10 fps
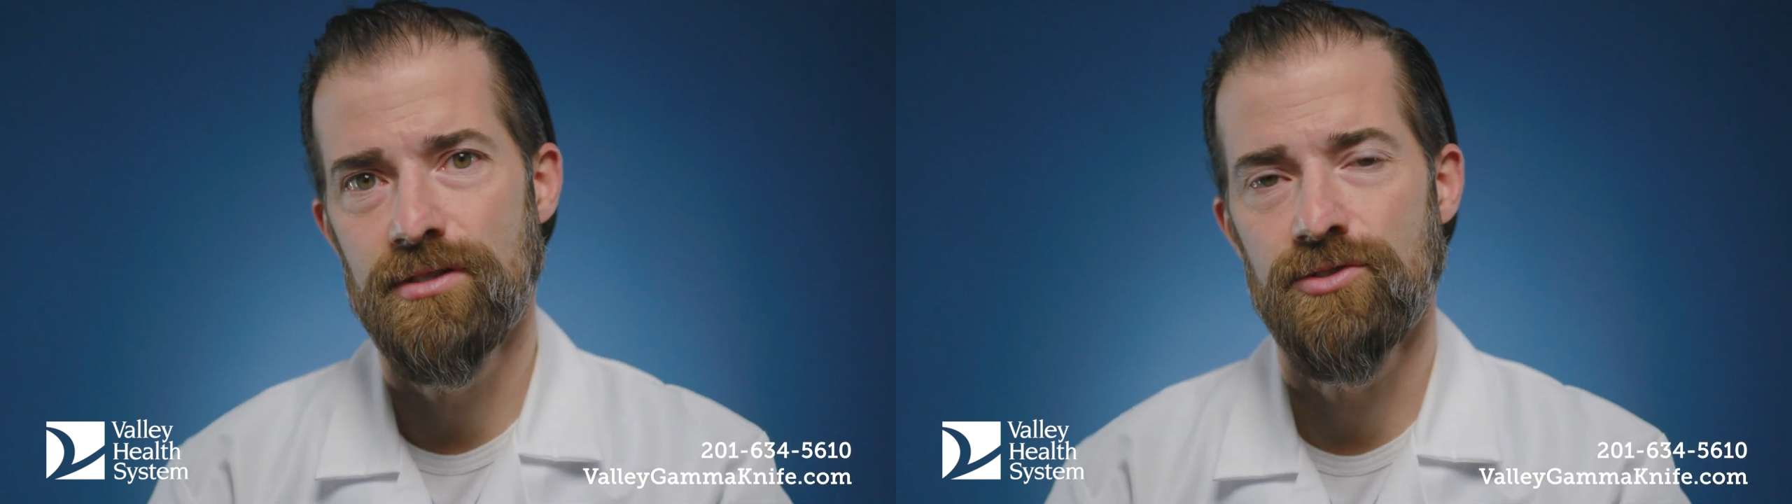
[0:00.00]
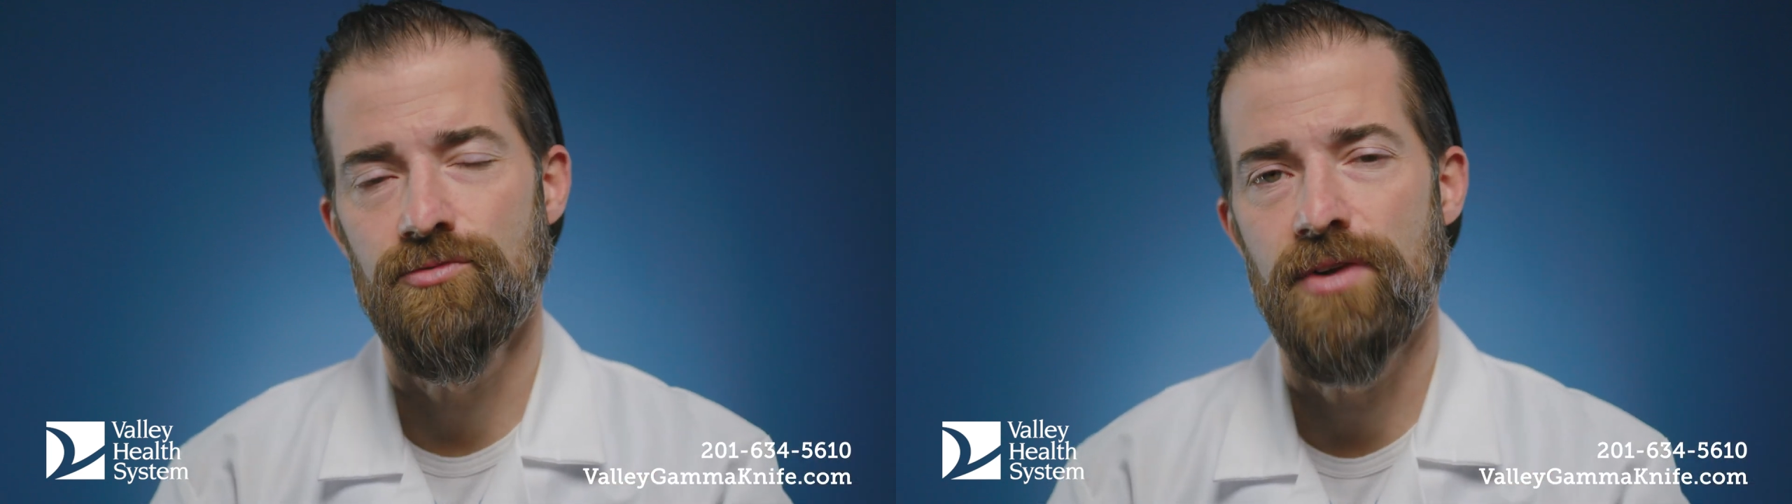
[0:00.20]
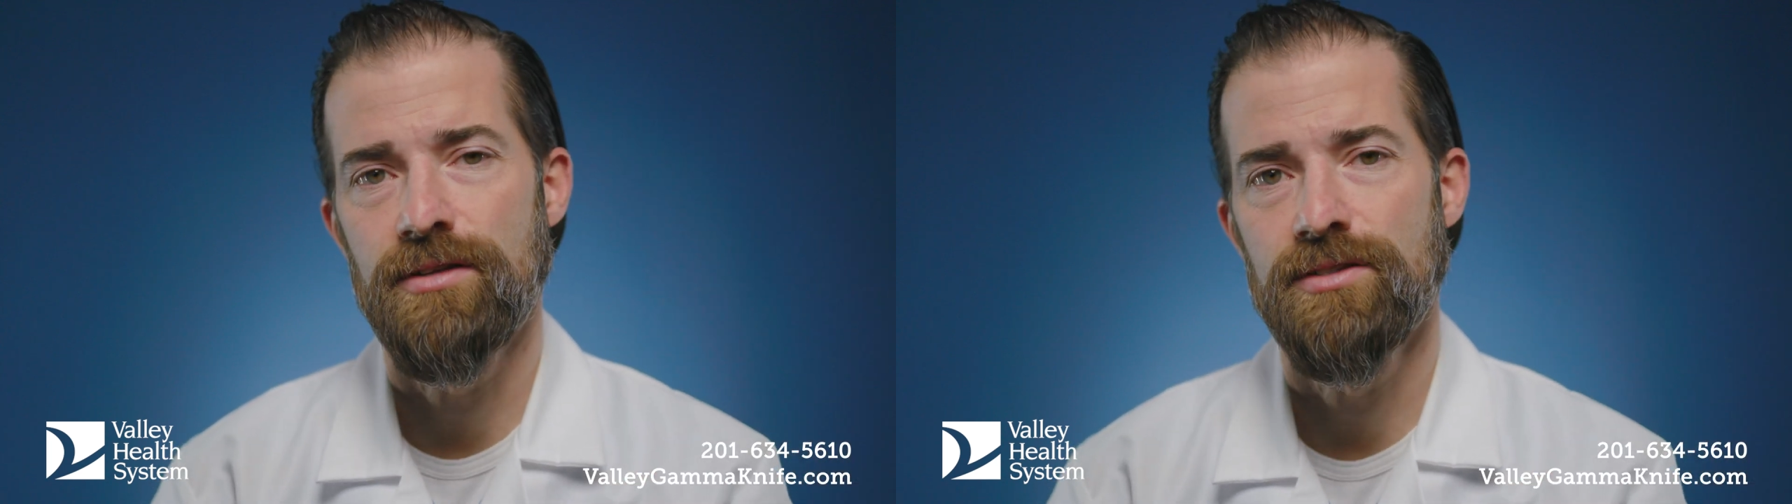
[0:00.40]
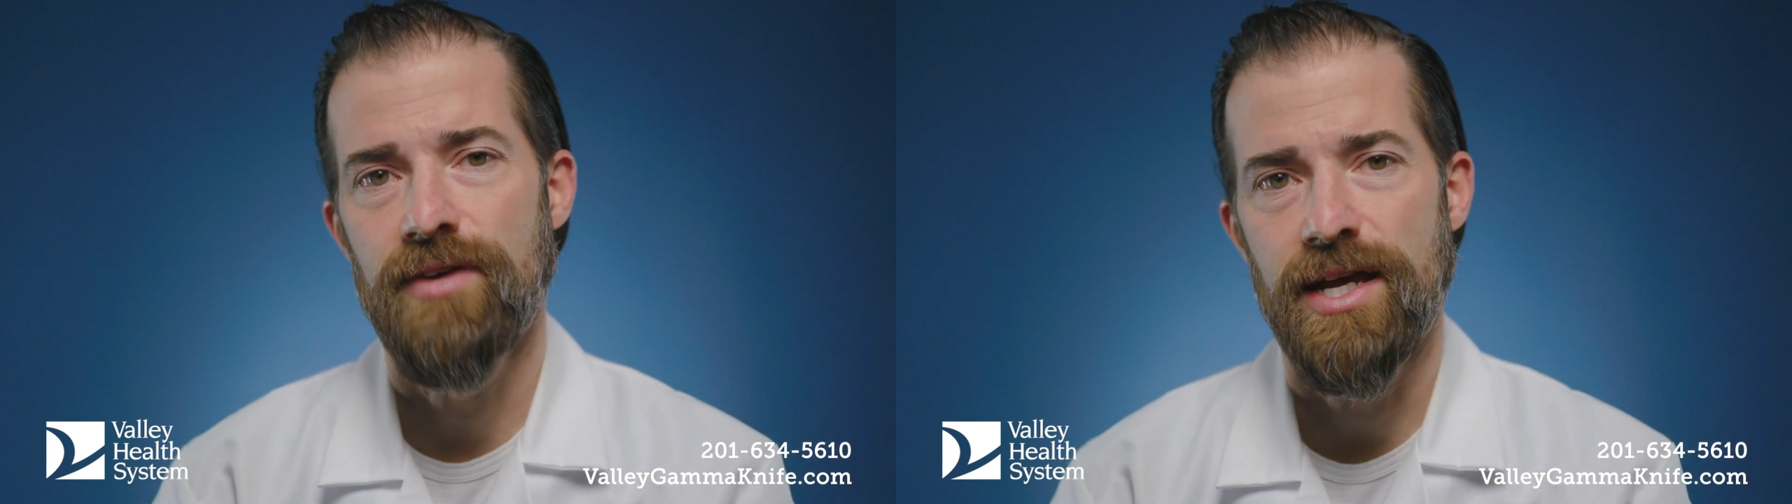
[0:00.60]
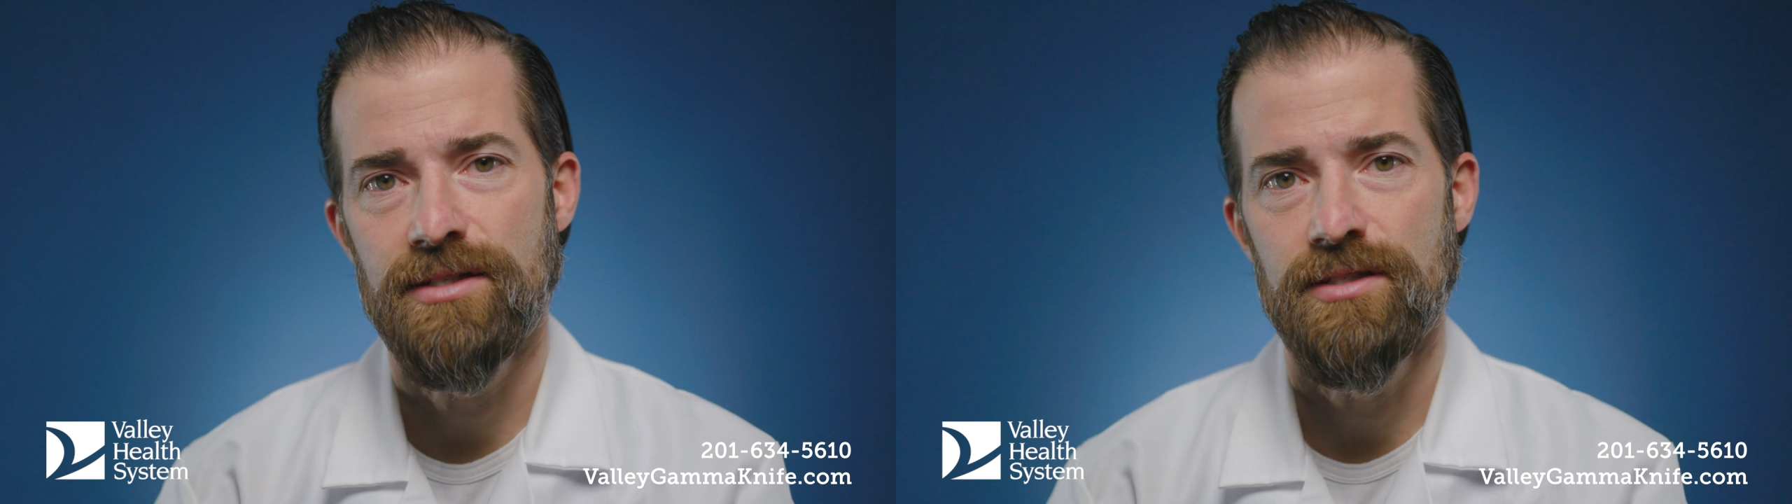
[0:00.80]
there's routes
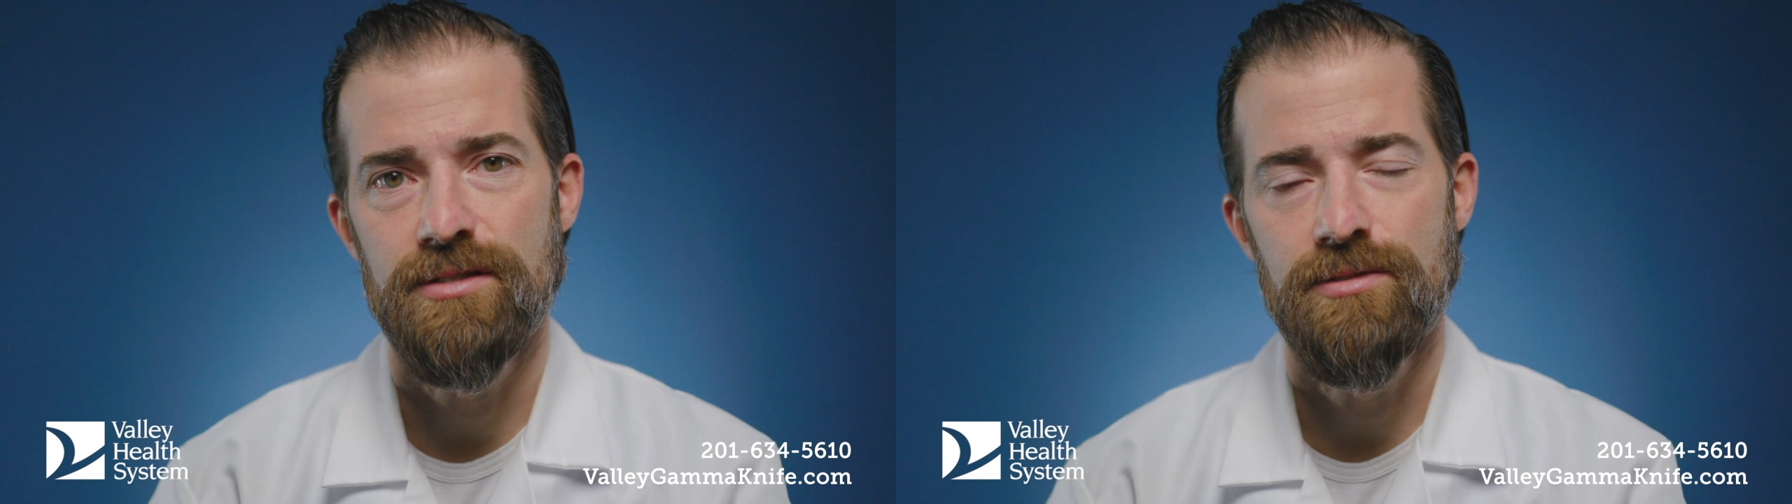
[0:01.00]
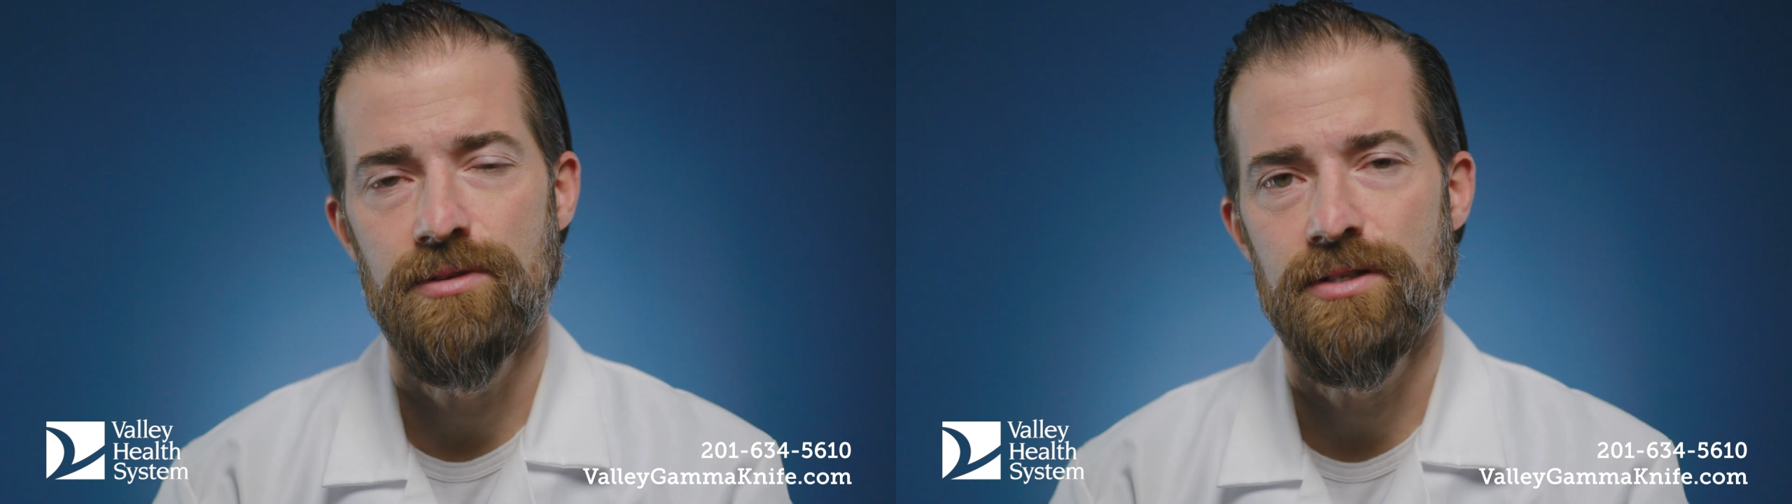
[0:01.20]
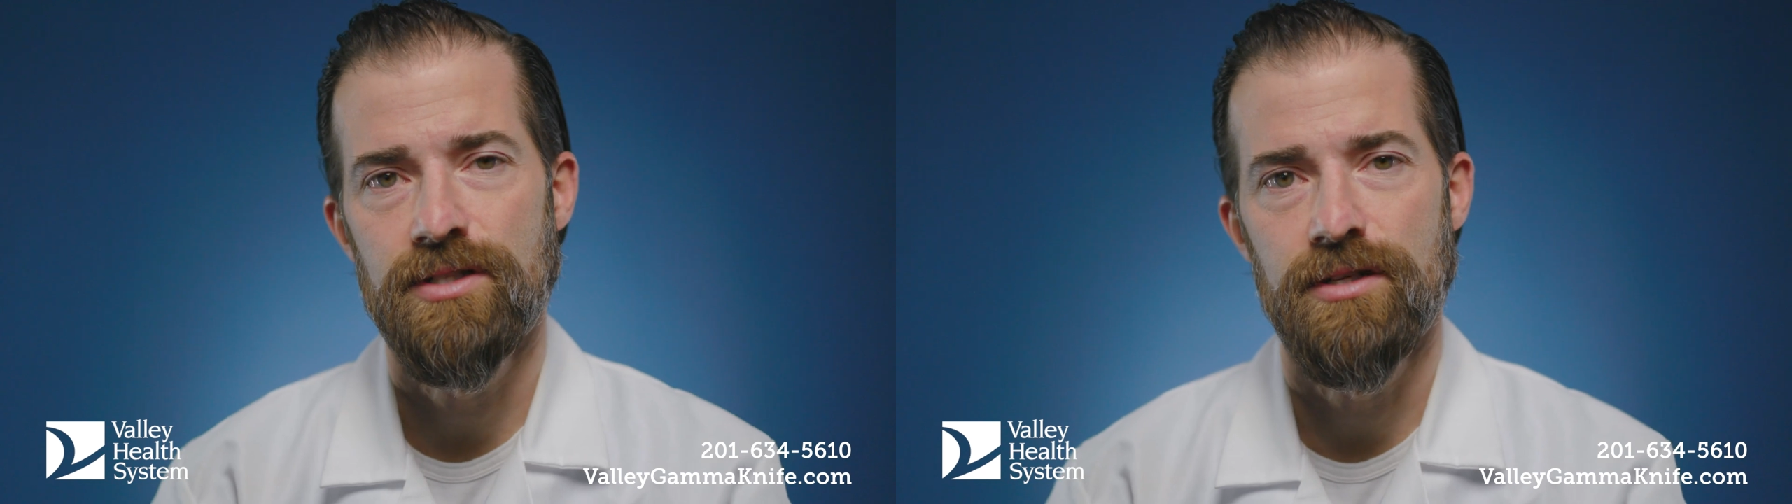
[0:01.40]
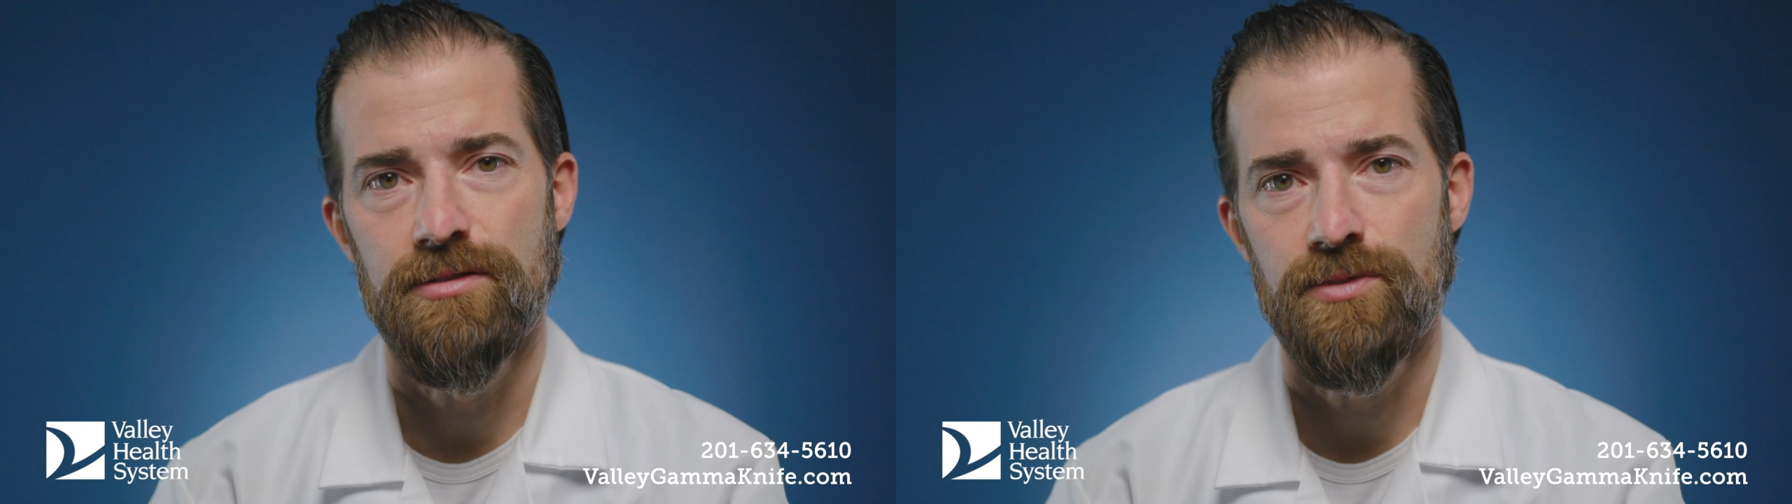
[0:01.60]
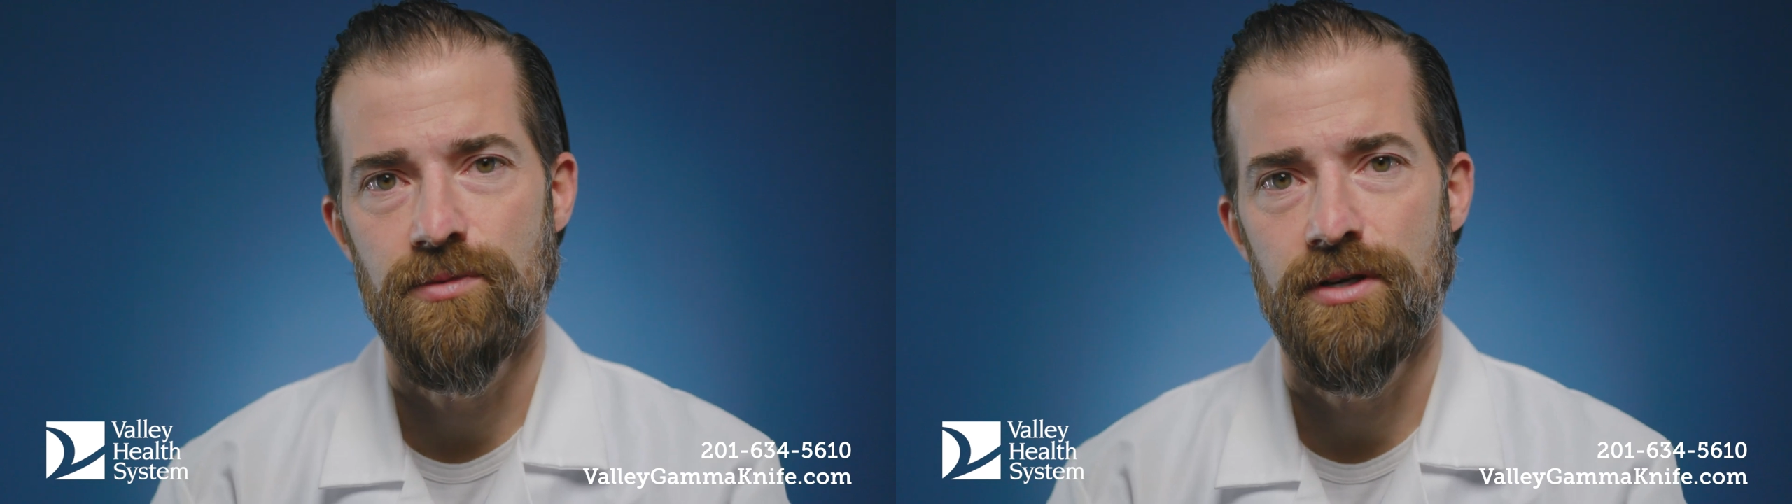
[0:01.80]
of access to our center as